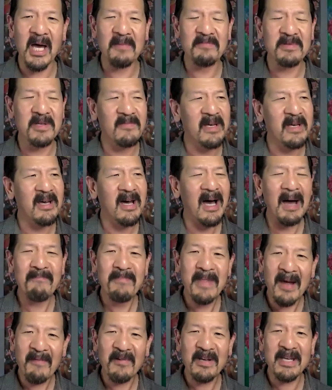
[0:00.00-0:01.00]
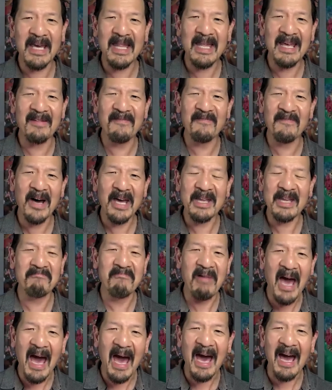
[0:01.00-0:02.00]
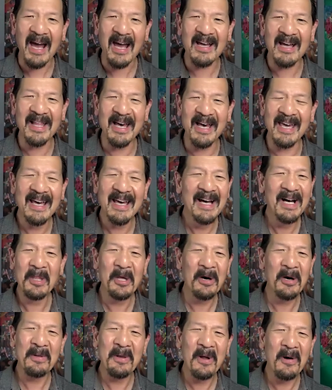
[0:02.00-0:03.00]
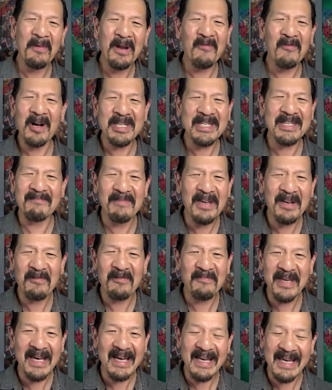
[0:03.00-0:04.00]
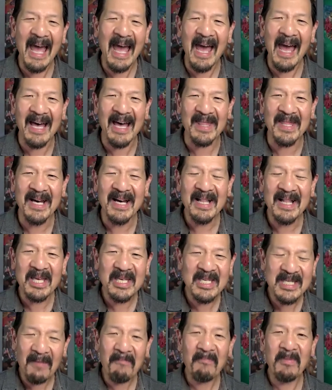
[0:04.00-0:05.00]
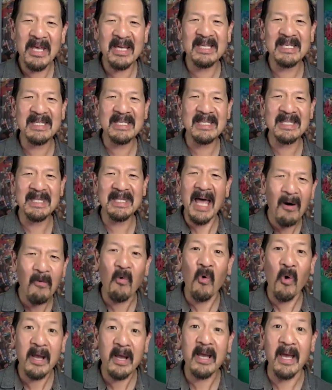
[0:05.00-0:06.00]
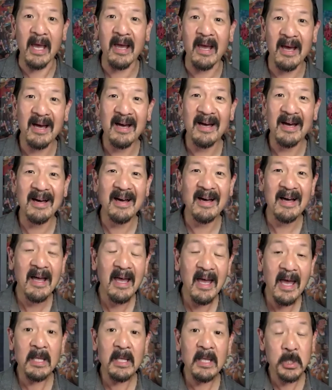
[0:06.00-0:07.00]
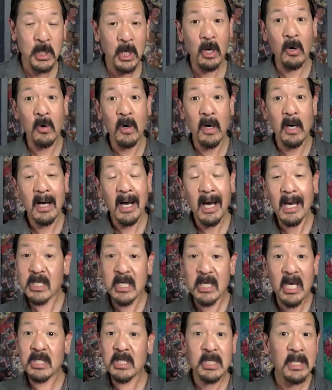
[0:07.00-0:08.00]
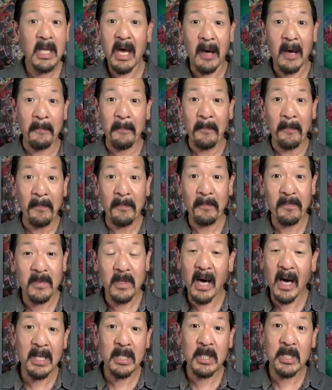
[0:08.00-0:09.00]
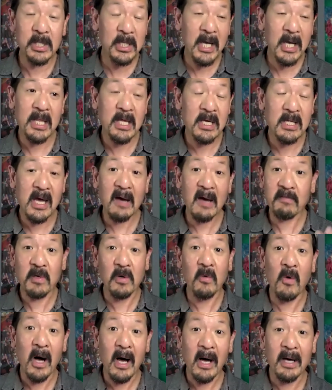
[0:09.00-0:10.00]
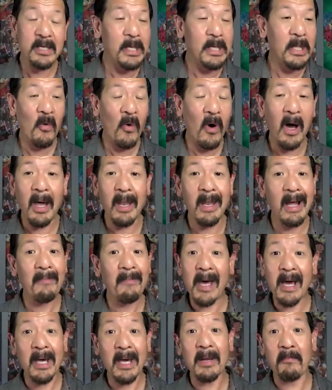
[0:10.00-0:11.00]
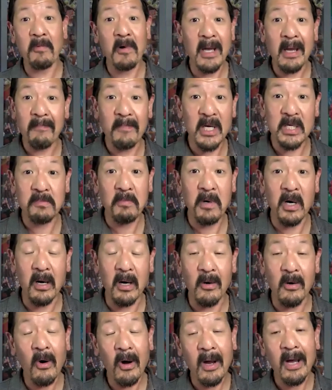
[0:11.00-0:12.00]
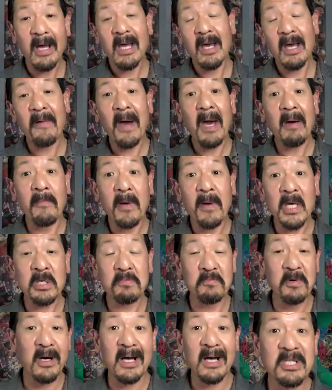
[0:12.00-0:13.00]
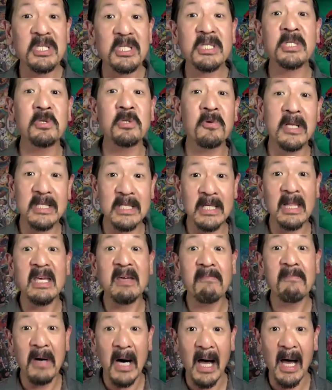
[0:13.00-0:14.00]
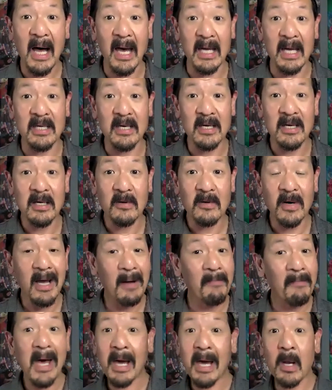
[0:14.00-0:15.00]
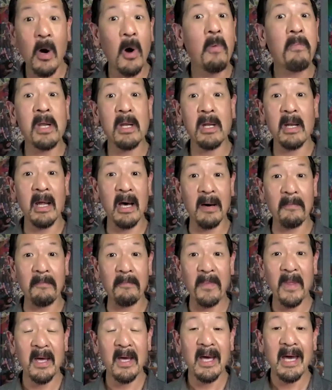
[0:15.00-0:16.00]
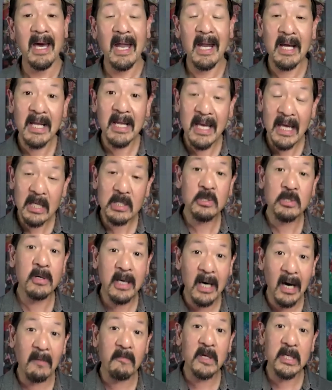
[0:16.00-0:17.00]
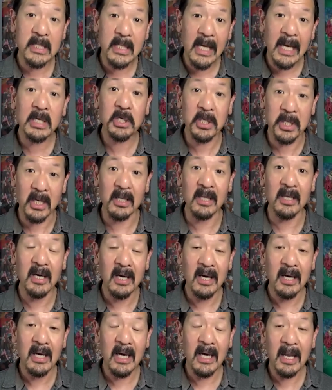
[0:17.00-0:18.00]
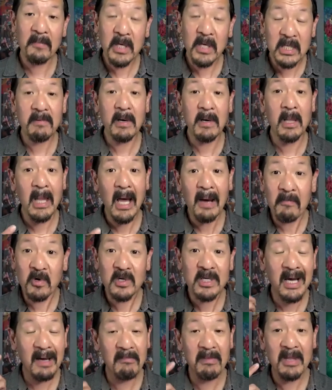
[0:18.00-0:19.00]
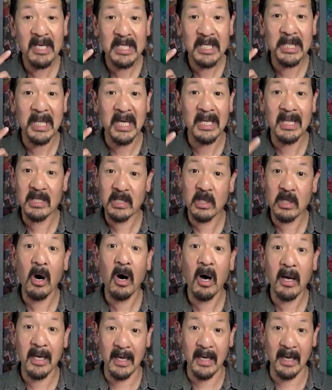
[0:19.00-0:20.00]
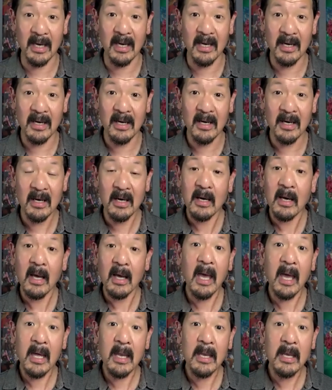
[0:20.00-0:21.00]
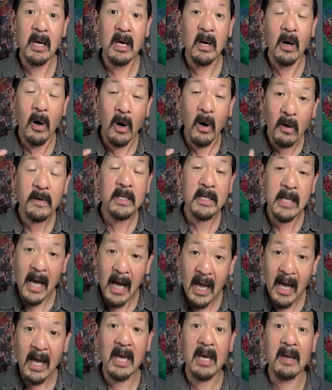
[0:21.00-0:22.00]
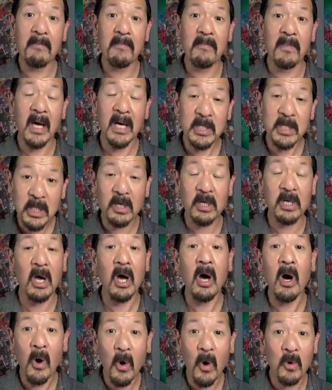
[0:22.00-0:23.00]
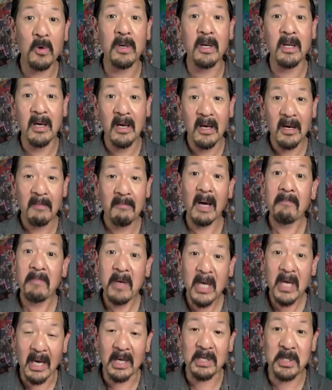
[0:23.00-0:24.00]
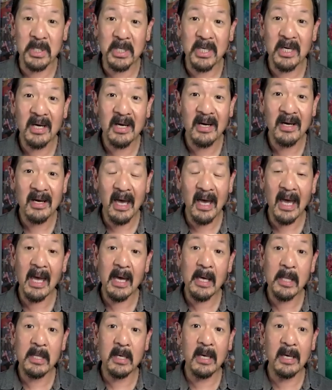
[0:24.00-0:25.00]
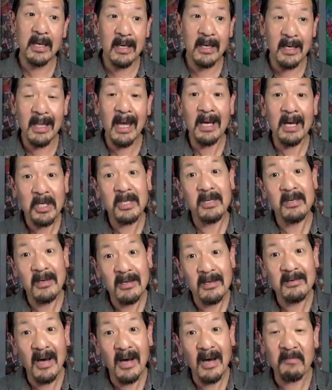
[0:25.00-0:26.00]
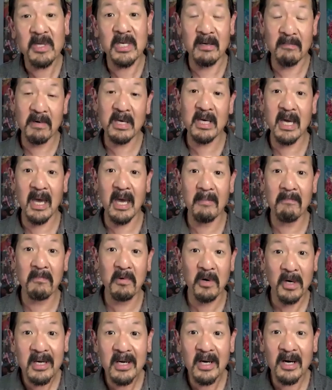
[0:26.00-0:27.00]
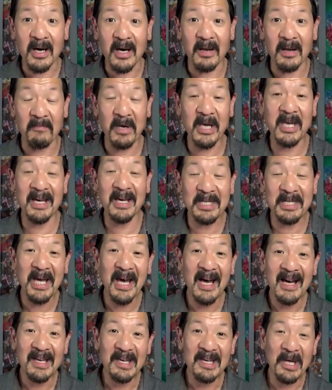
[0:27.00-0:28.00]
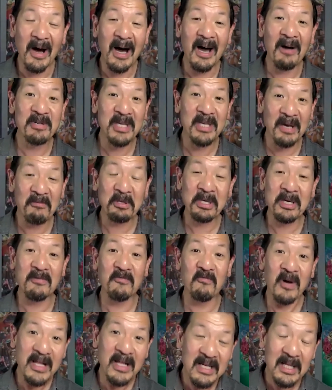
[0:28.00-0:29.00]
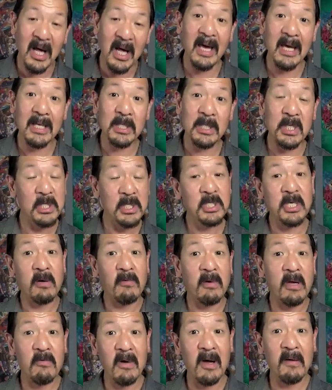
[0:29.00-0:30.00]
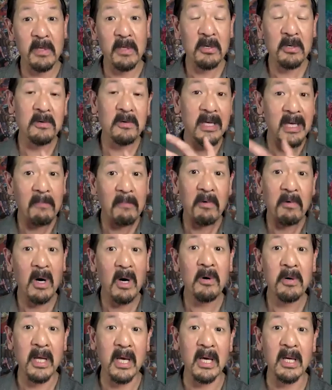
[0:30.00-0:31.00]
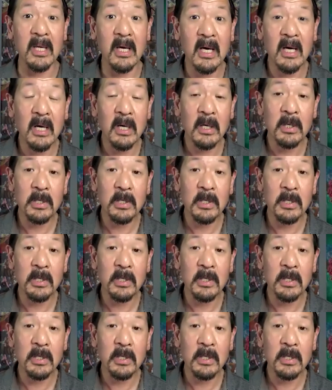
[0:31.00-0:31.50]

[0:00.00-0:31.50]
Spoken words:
I'm like, I'm never getting invited back. Like nobody wants to meet with me again. Like something is not working. And so I changed it up. I decided after a while, you know what? I'm not going to bring a pitch book. Or if I have a pitch book, I do it as a leave behind, right? I'm not going to open it up. And I'm going to get into a conversation. And I'm going to spend a lot more time listening than talking. And over time, I started to hone my pitch. And it actually obviously became pretty good because, I was able to win clients and generate revenue and get promoted. So